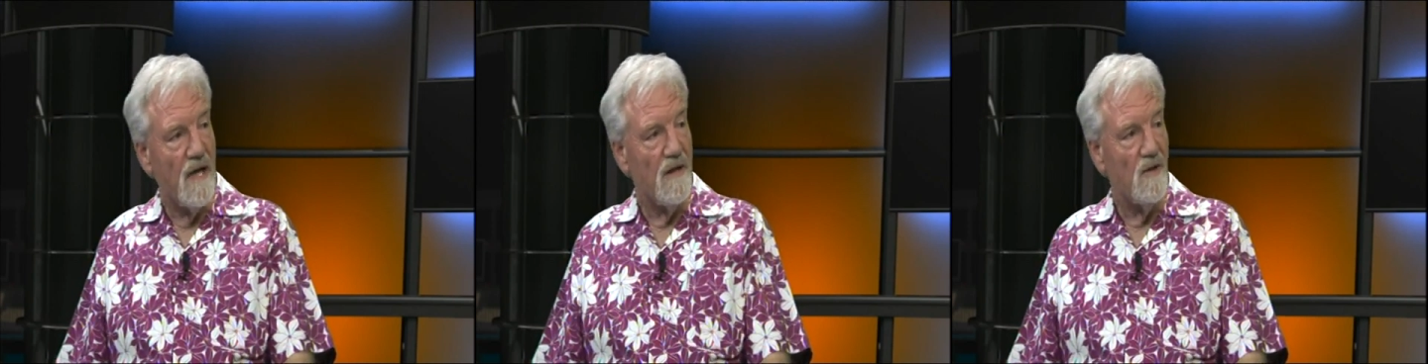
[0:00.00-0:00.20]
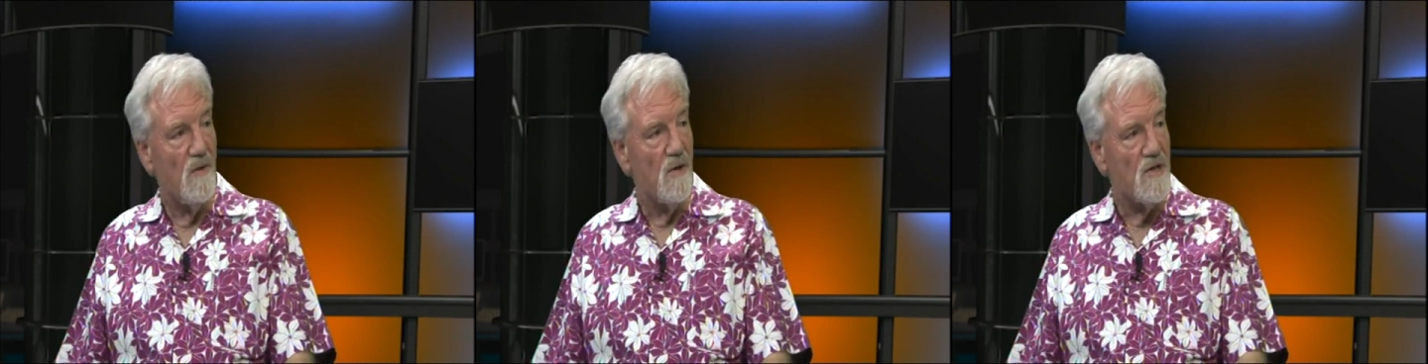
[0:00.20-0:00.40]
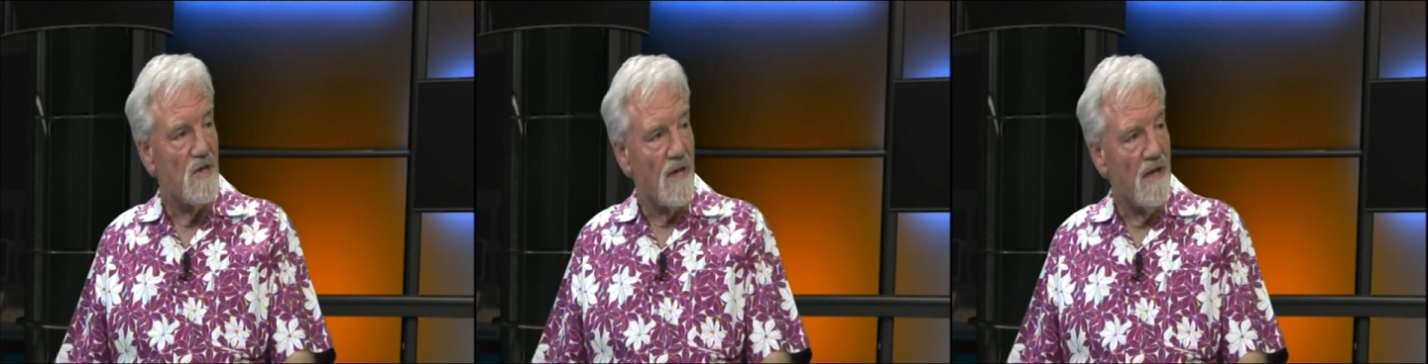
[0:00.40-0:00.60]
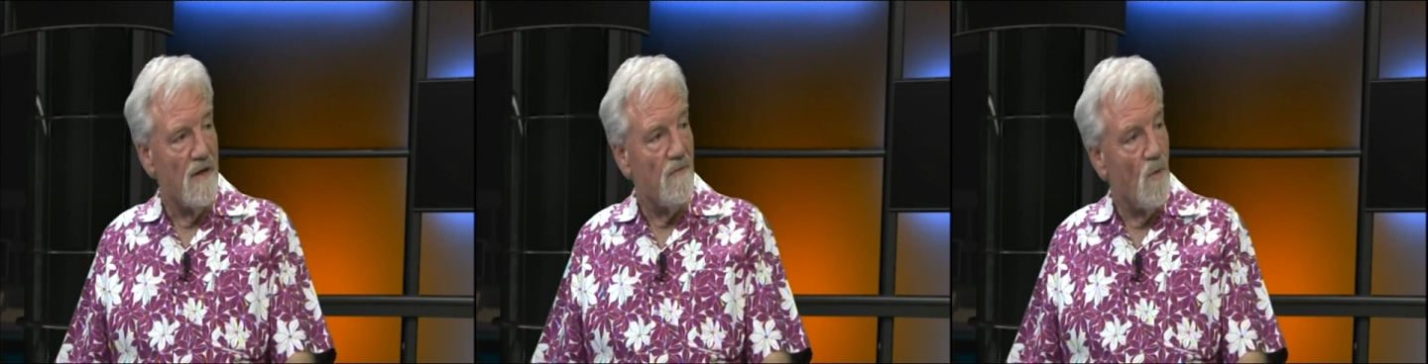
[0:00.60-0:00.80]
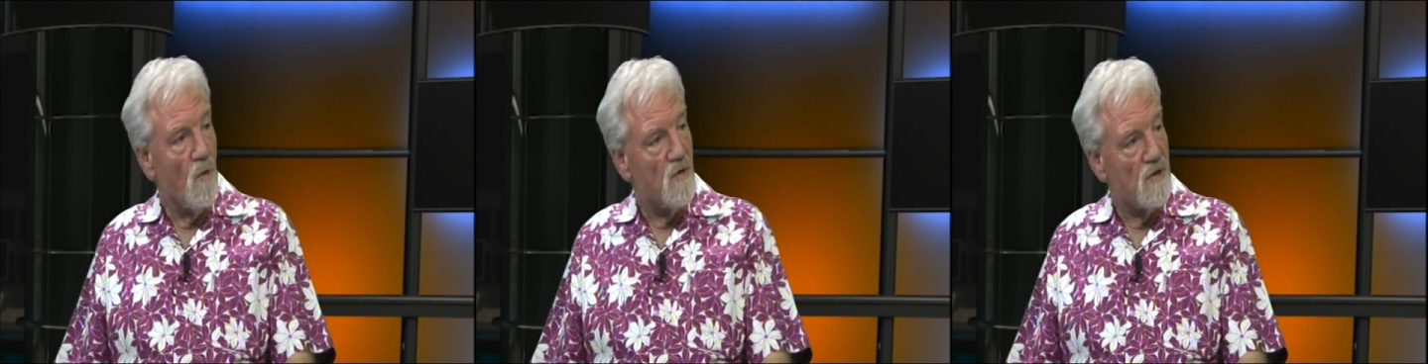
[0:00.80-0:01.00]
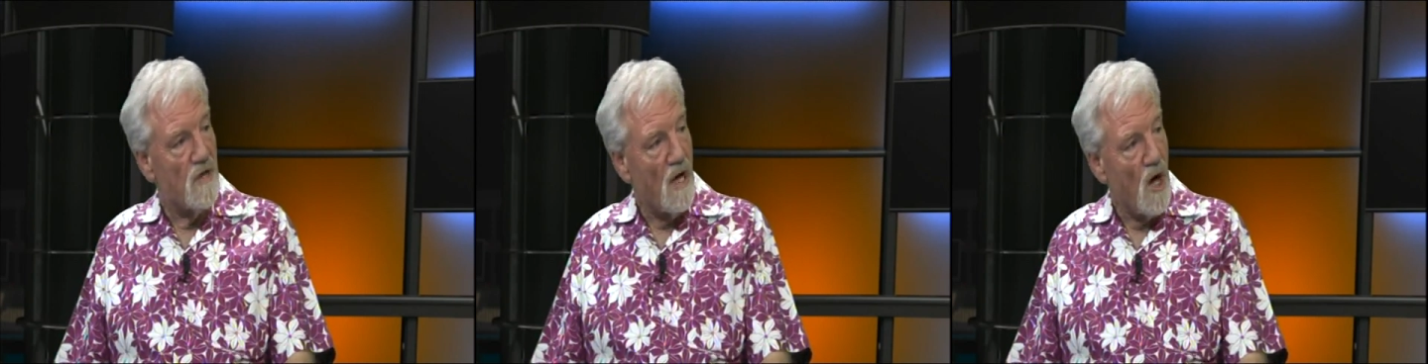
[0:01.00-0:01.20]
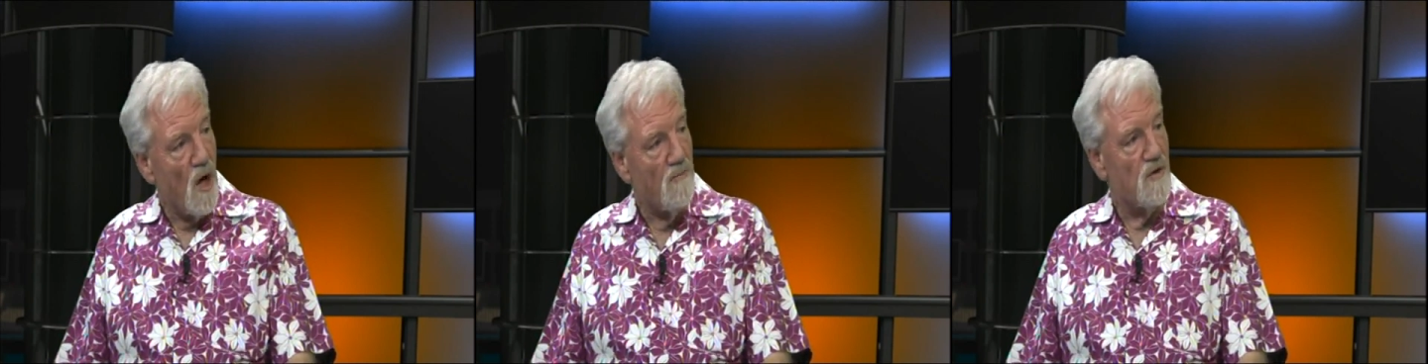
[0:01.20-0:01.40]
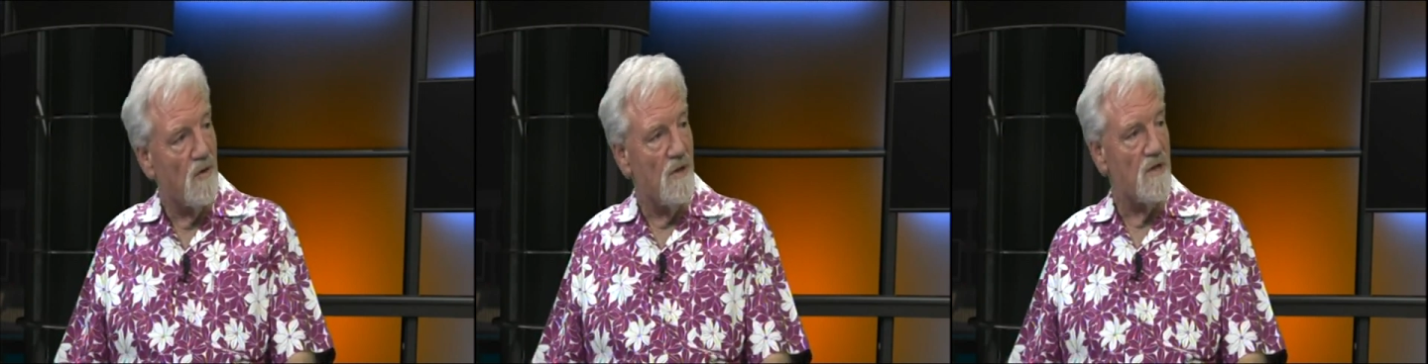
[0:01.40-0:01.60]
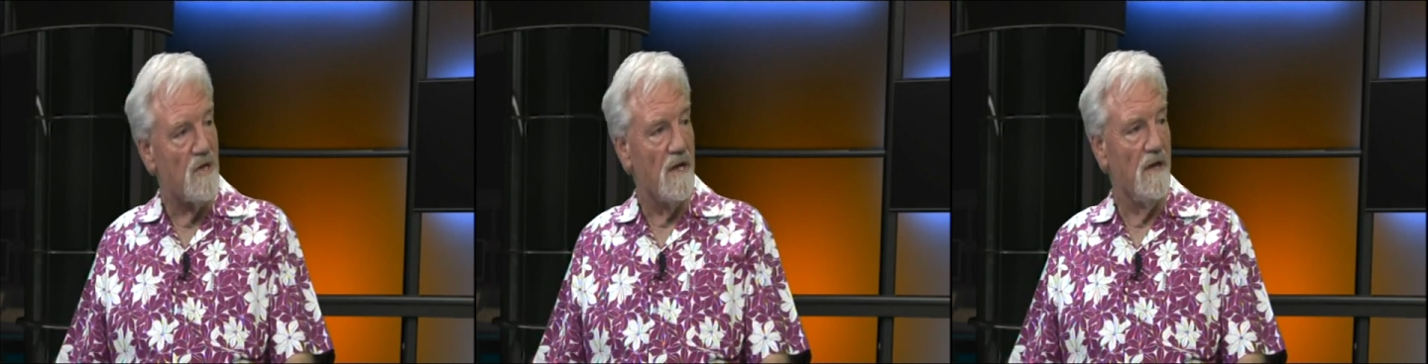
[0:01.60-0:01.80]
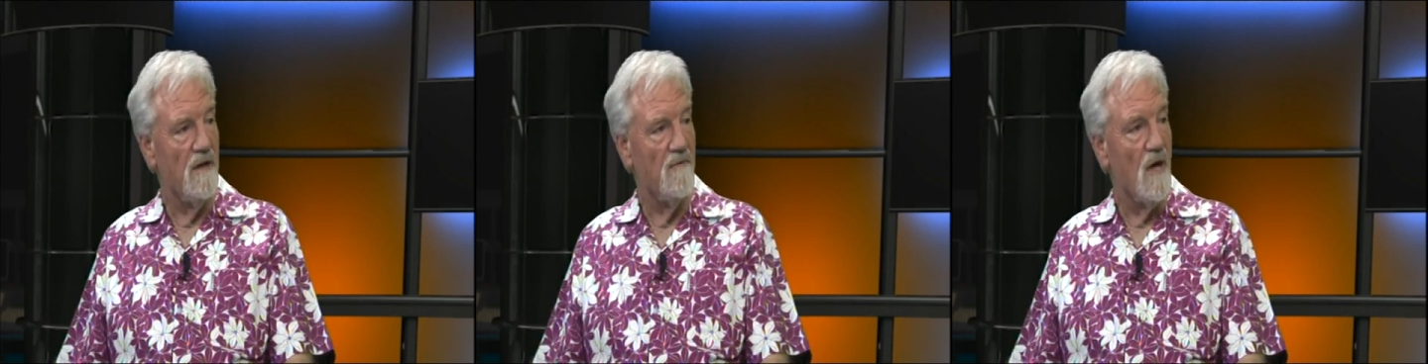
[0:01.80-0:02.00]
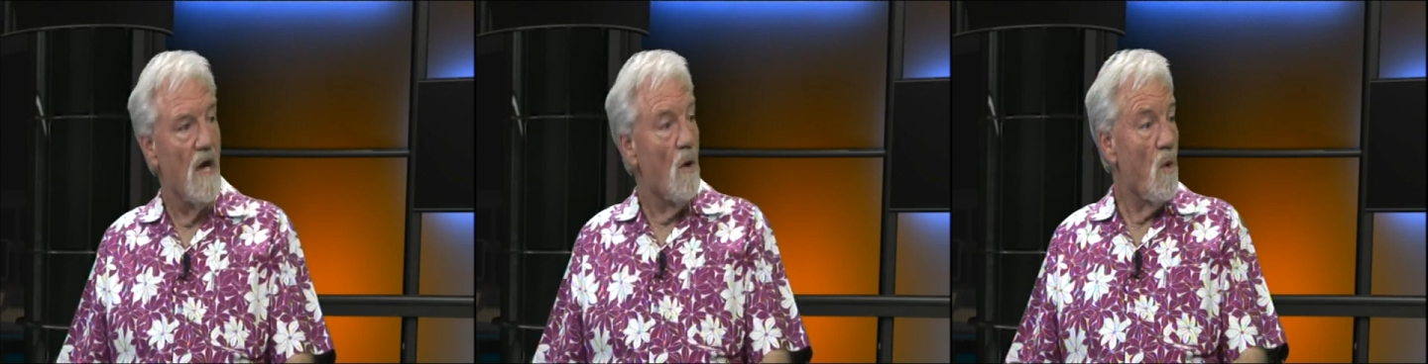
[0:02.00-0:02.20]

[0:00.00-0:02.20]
going to achieve or to hope to achieve,